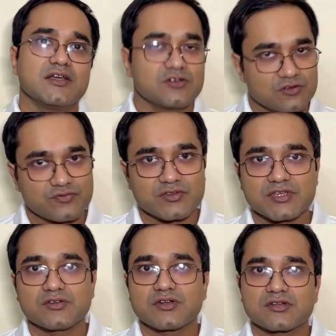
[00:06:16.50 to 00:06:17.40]

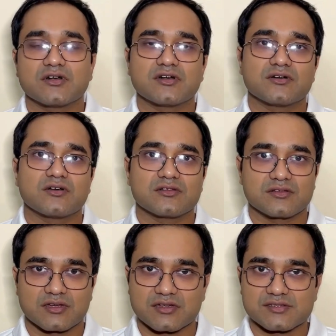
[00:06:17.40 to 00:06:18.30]
Hopefully you are
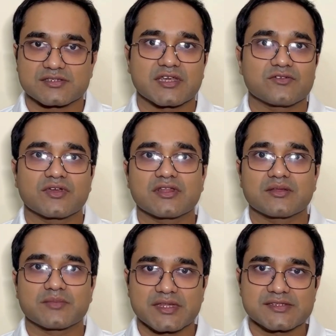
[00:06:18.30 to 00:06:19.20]
all stay well
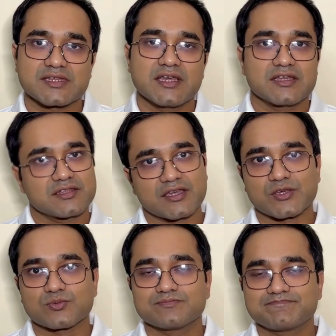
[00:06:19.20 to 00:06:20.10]
and blessed. Thank you.